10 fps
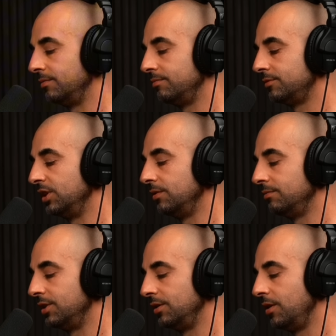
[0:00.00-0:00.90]

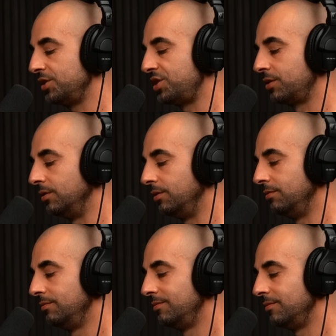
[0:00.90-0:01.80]
the logical
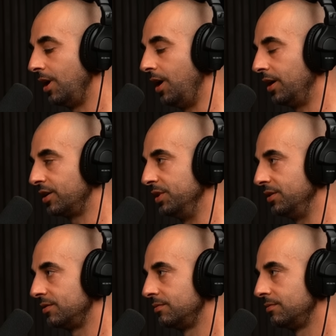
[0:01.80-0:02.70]
argument
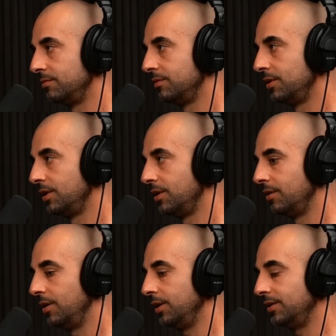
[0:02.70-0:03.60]

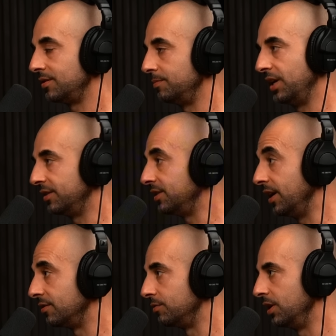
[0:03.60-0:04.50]
doesn't make
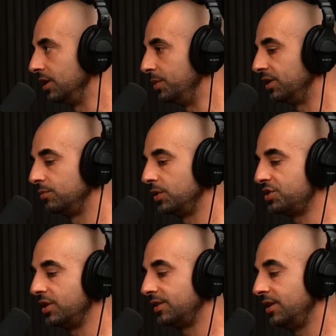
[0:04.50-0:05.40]
sense really, because what you're
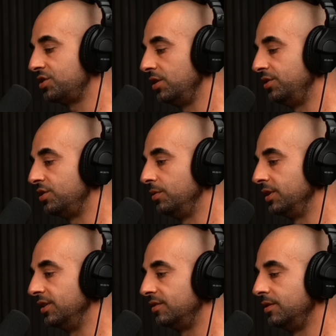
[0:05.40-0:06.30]
essentially doing
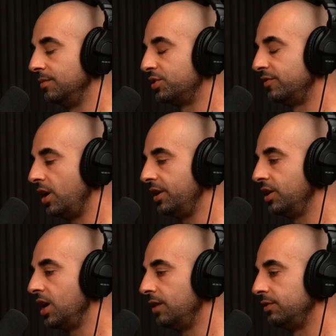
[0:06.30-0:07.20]
is you're providing
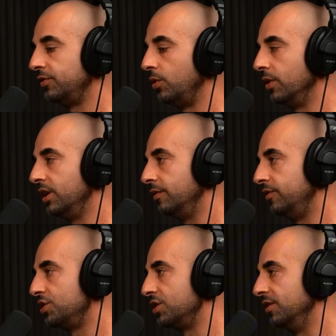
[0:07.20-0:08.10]
cover for
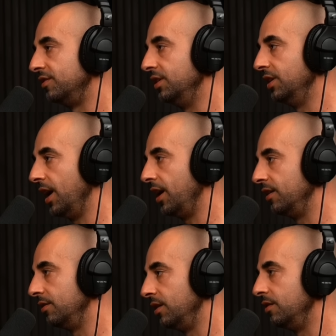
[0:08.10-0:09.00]
inefficiency
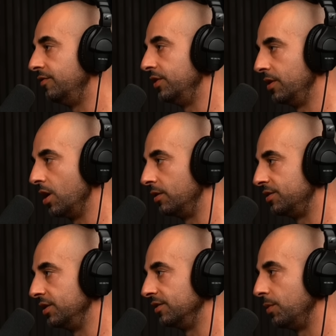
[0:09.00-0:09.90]
and inferiority
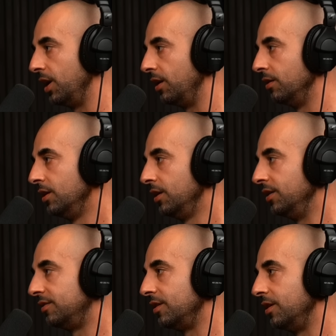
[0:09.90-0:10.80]
as well. And
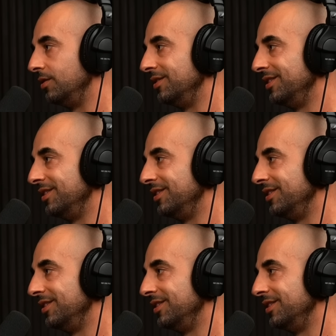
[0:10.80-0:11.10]
so